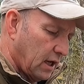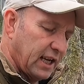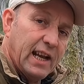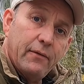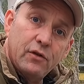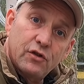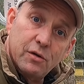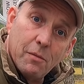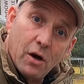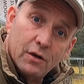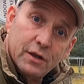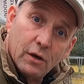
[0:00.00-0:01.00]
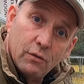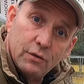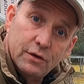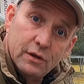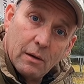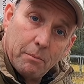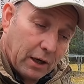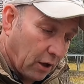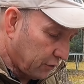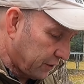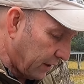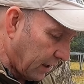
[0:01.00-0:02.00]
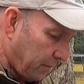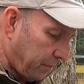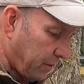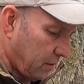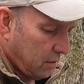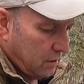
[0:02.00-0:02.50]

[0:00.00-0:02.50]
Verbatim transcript: 11 tomatoes planted up